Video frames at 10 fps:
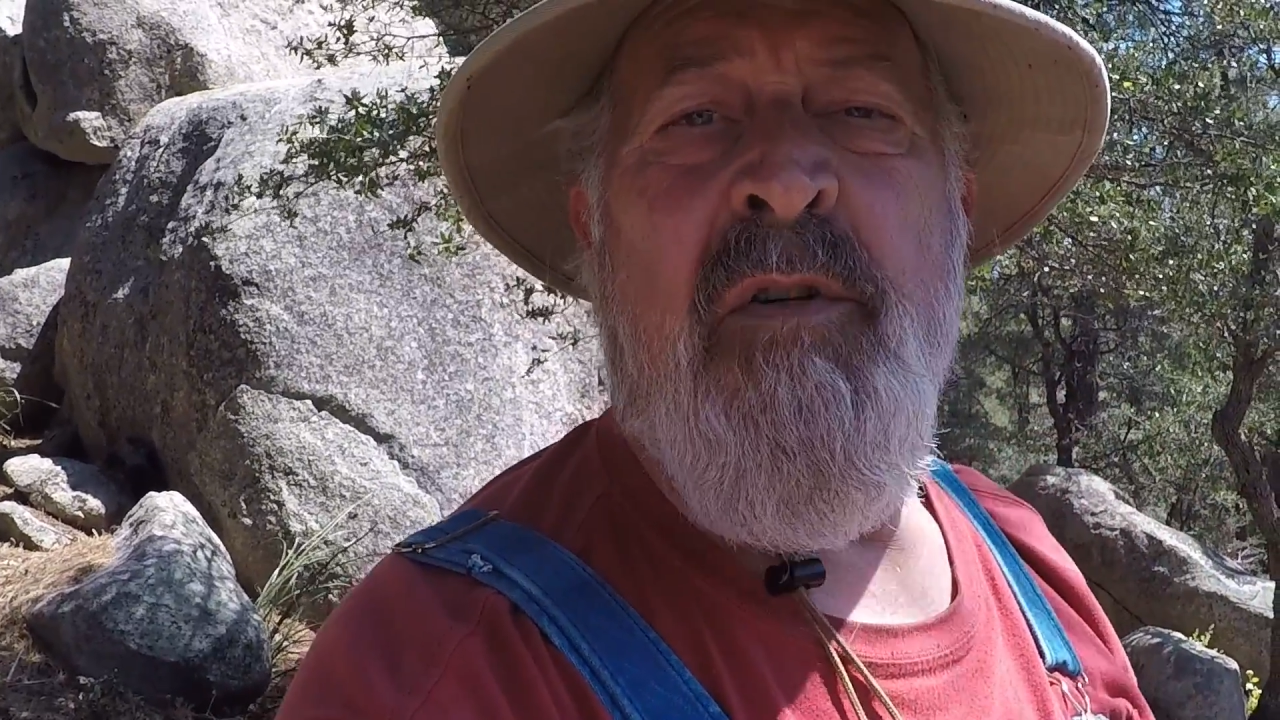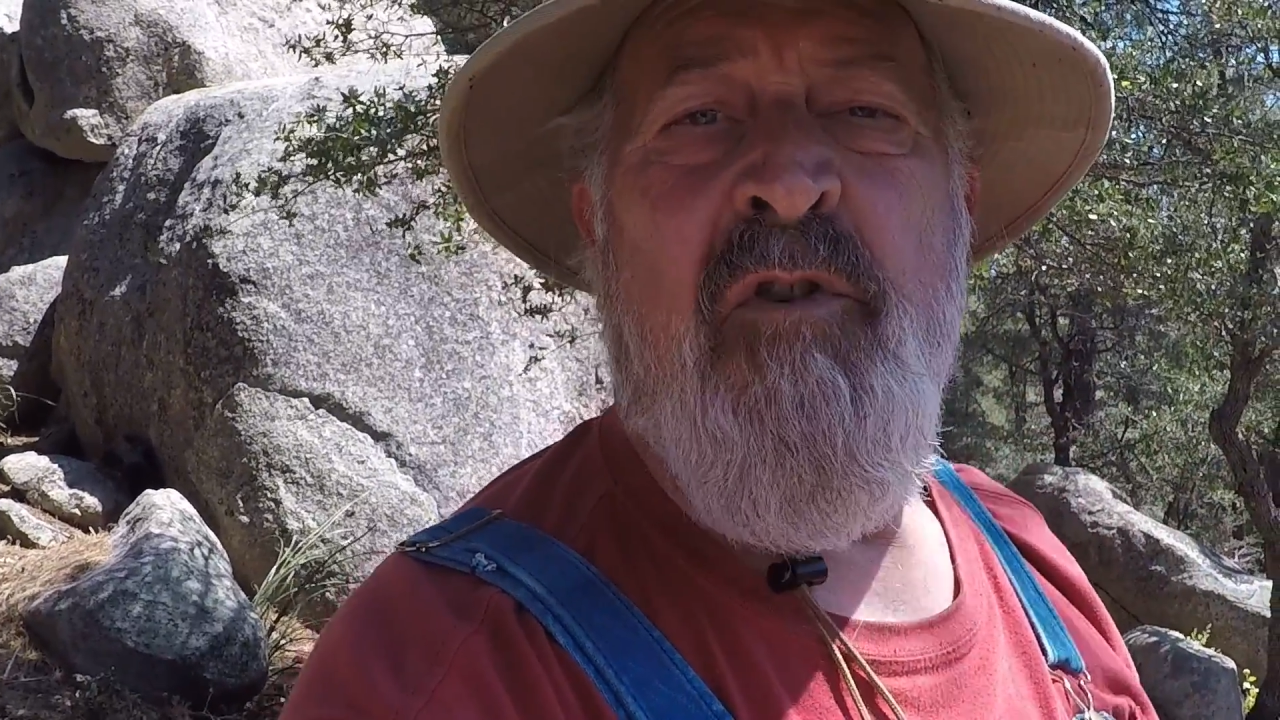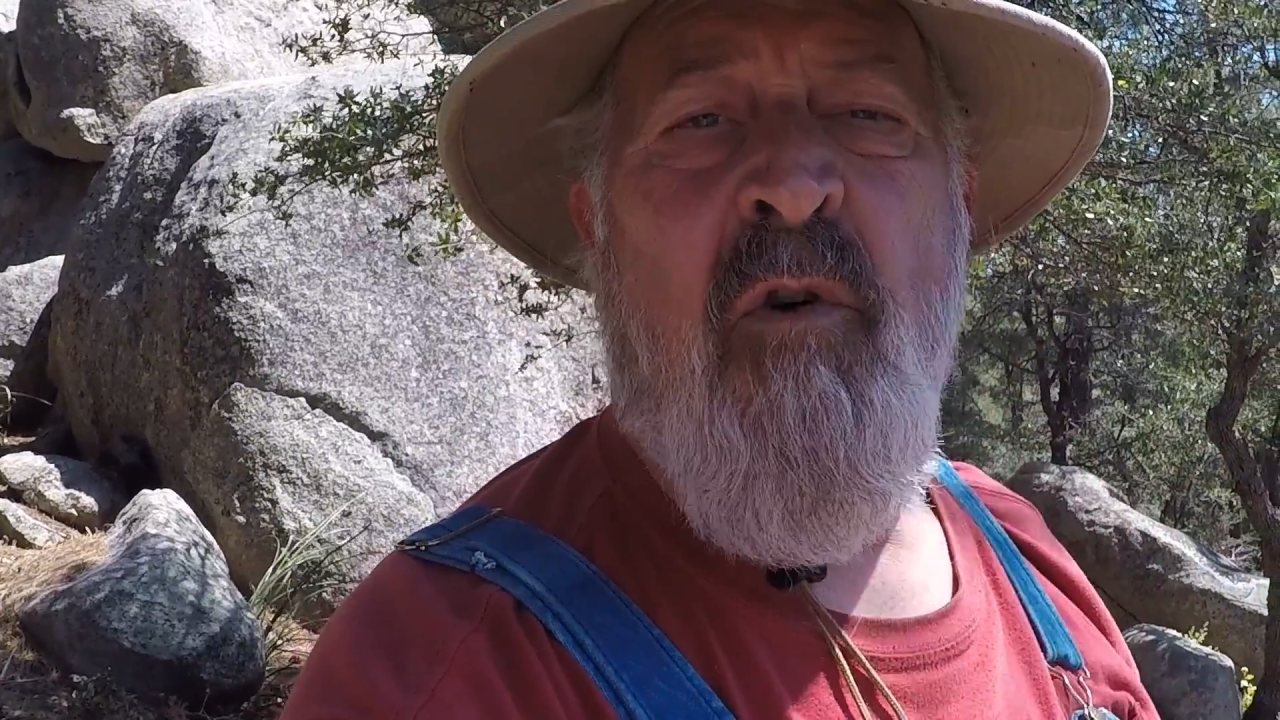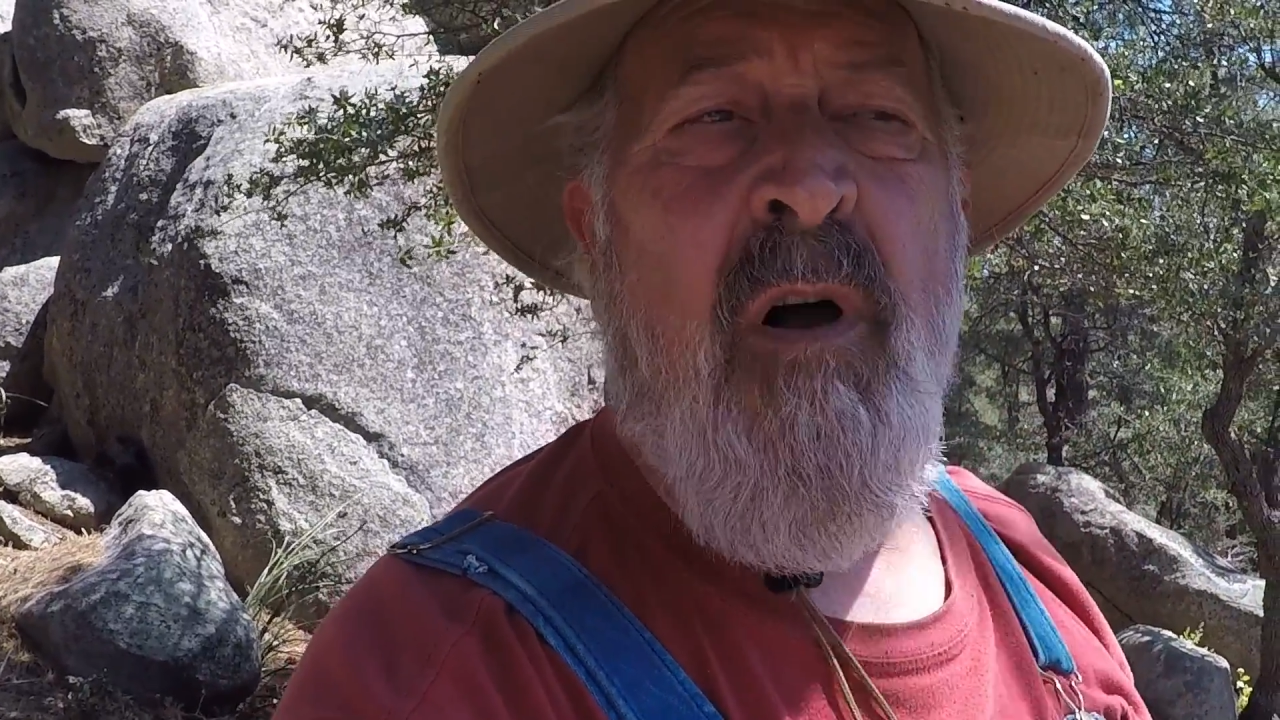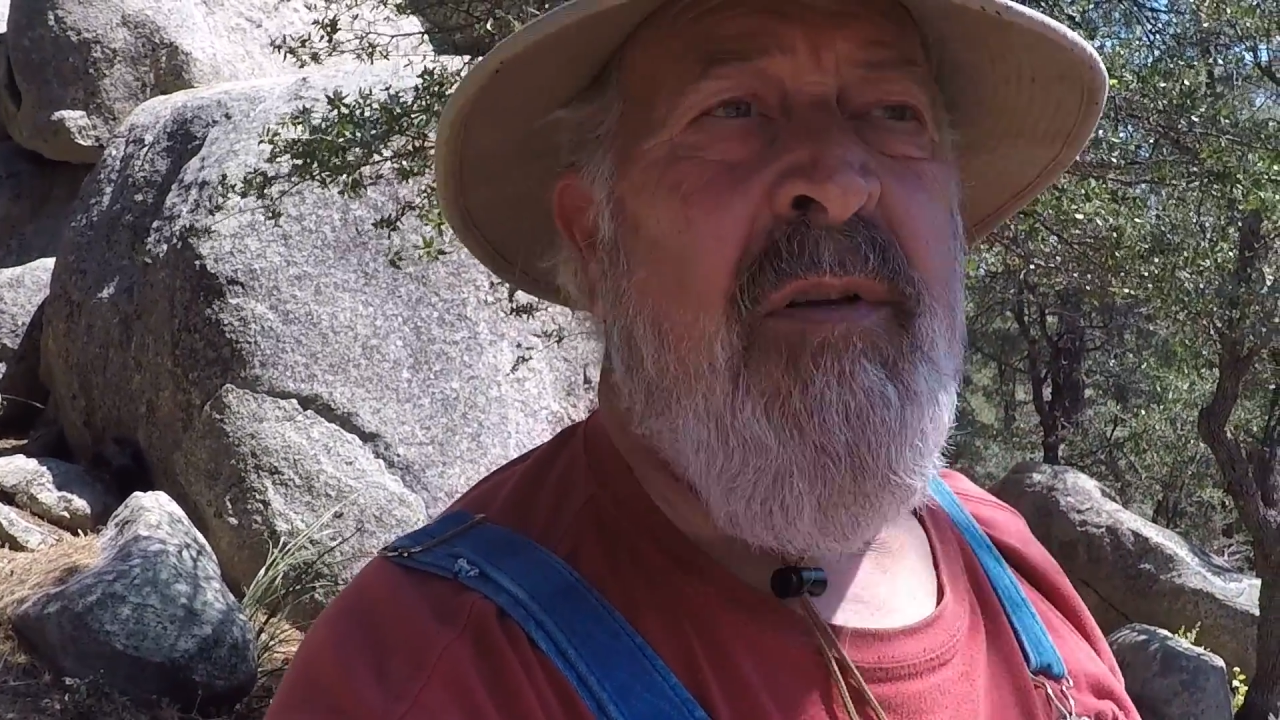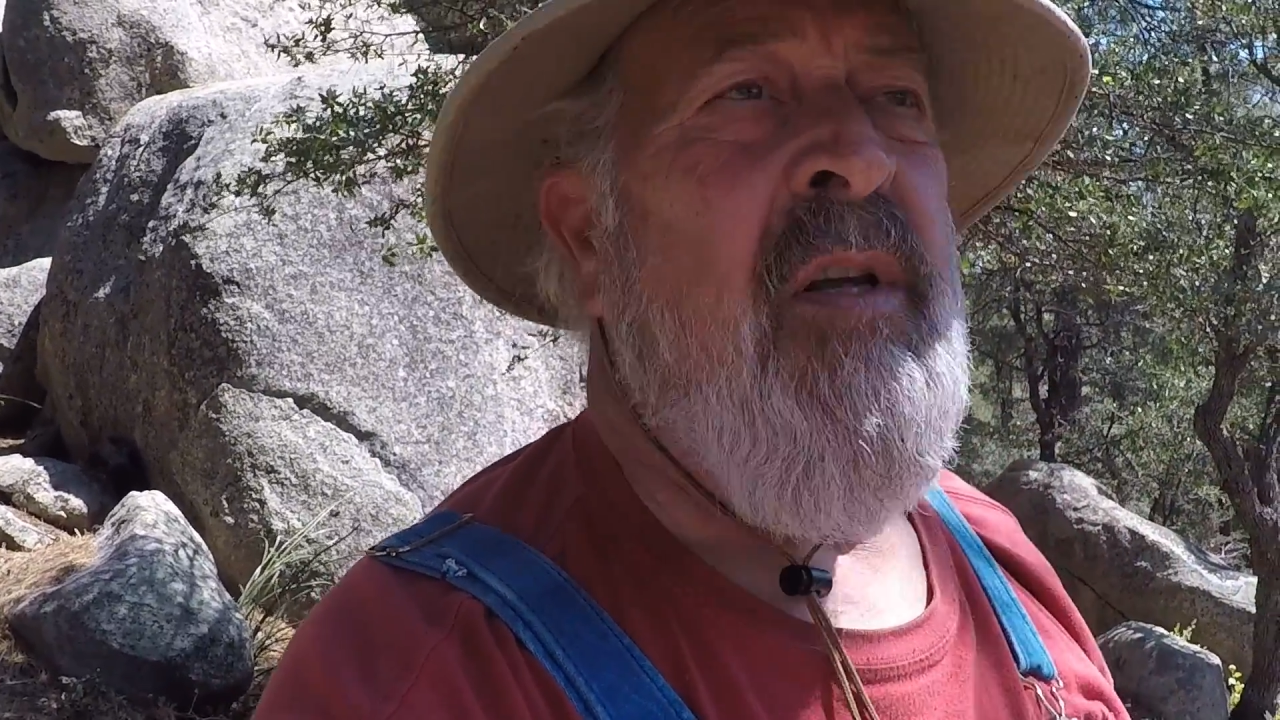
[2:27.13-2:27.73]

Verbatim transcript: straws